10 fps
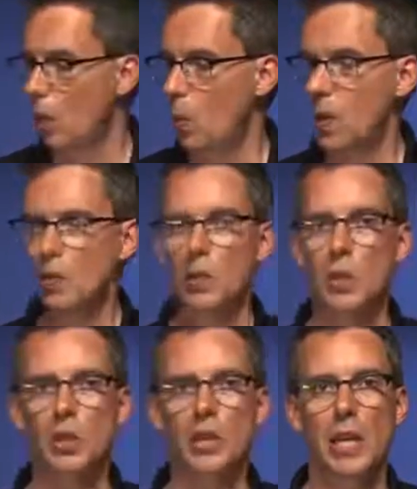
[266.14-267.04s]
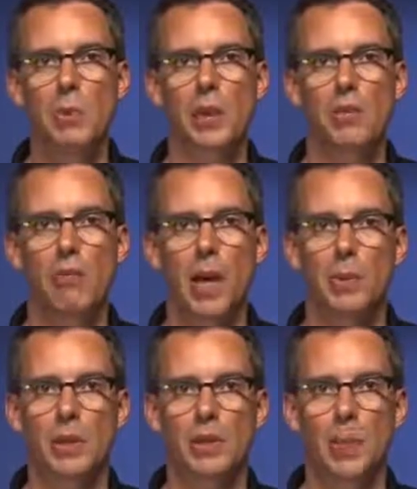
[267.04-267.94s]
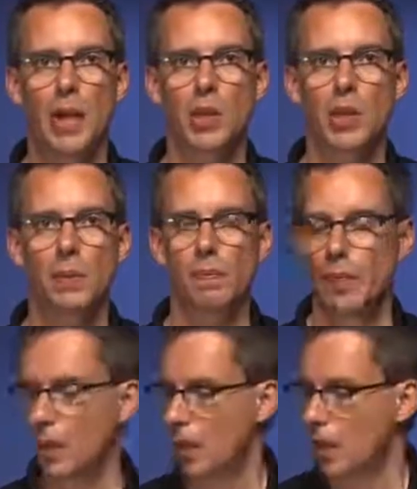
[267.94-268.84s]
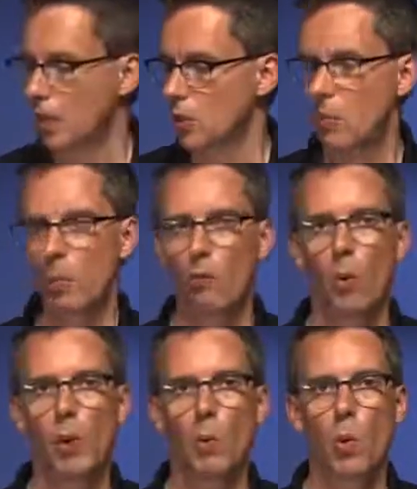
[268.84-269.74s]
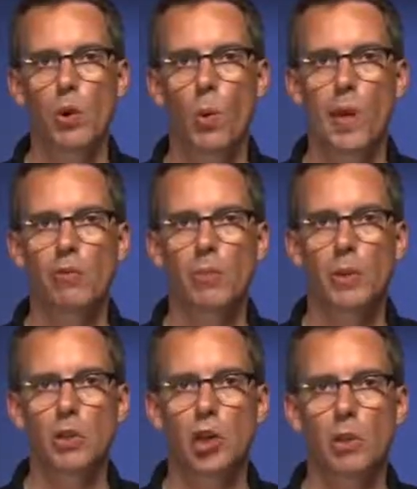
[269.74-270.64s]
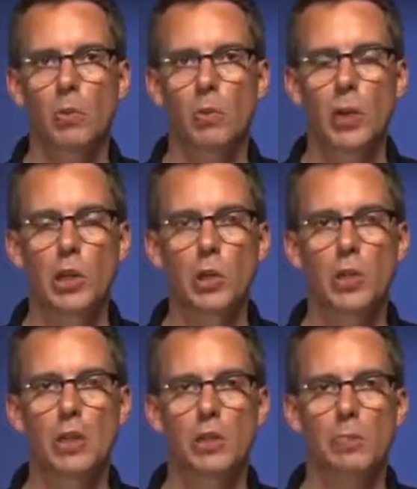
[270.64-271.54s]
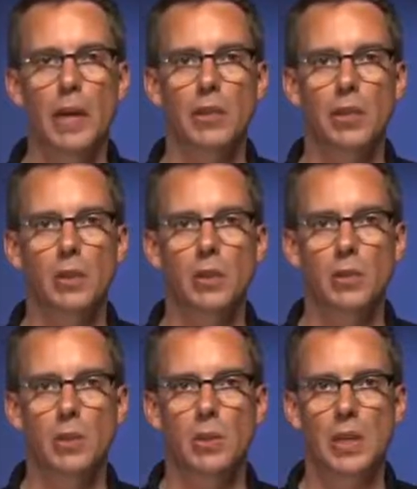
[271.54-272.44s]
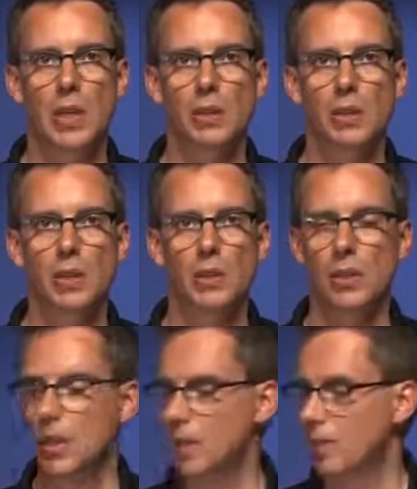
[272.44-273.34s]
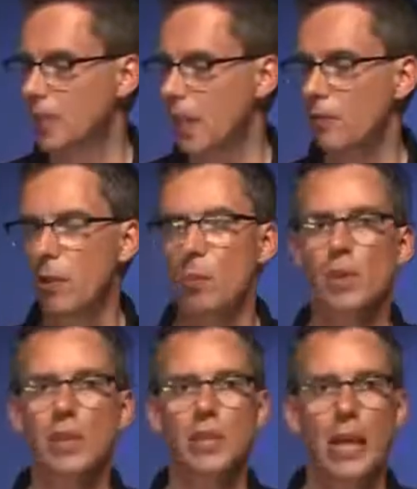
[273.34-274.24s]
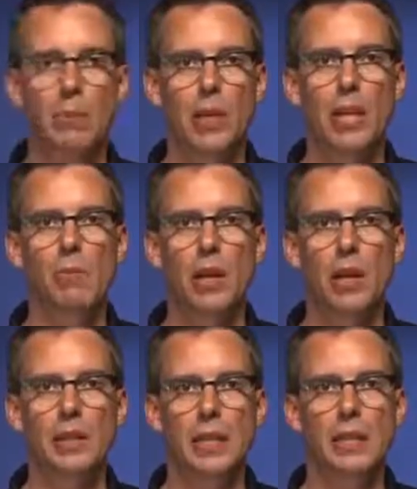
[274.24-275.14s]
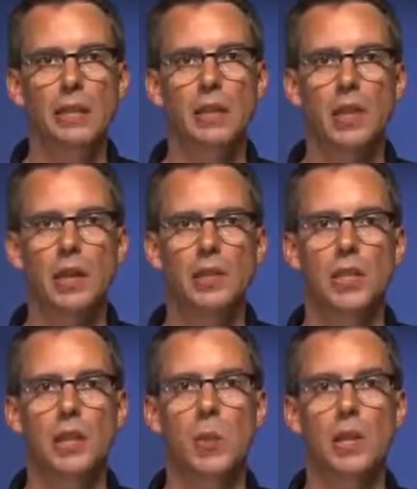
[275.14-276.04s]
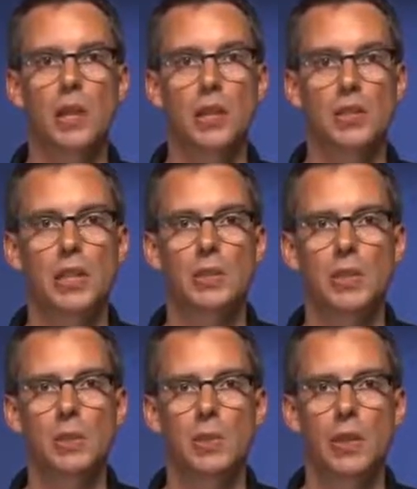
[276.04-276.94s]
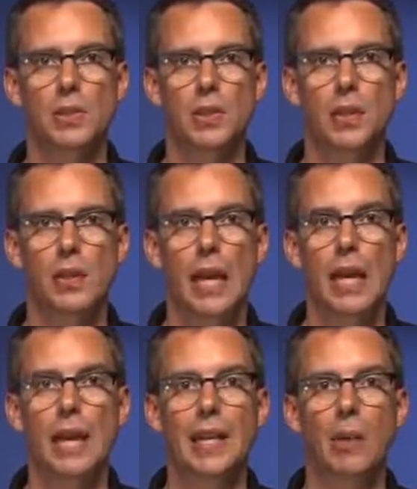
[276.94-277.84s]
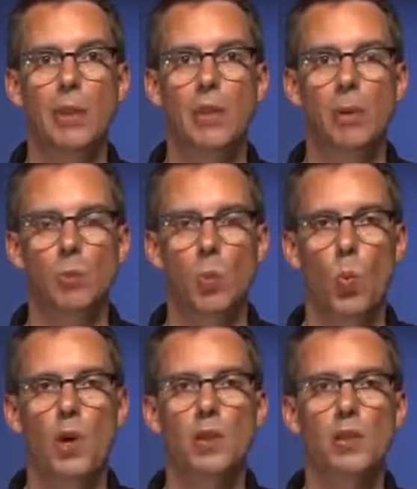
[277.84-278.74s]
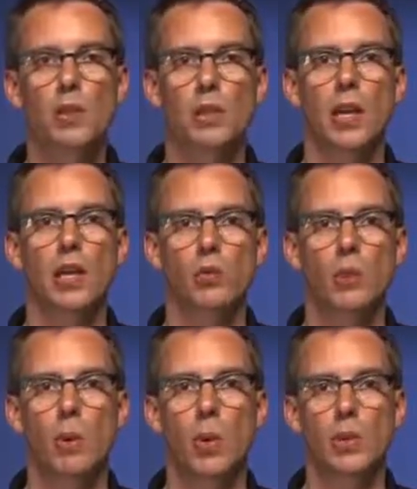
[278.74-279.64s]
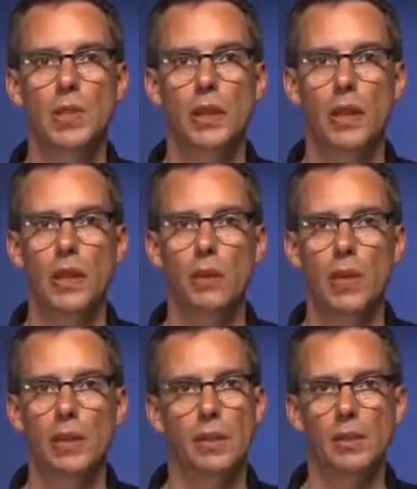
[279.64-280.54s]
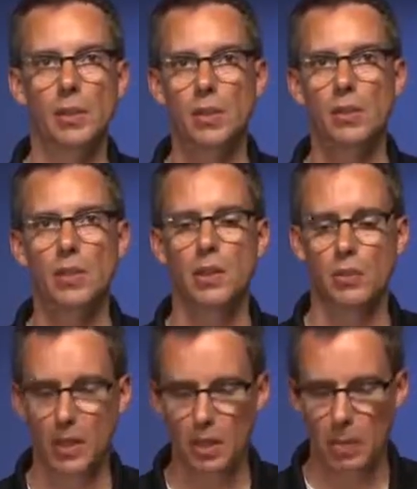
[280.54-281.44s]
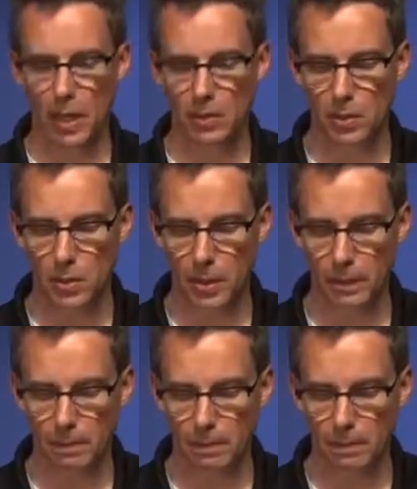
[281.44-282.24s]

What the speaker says: We can do the same with our FiberInspection. So before we walk away from the job, we could inspect our installed connectors, save them with the same cable IDs as our Tier 1 and our Tier 2 testing, and that becomes one concise report in linkware. So consider thinking about doing that.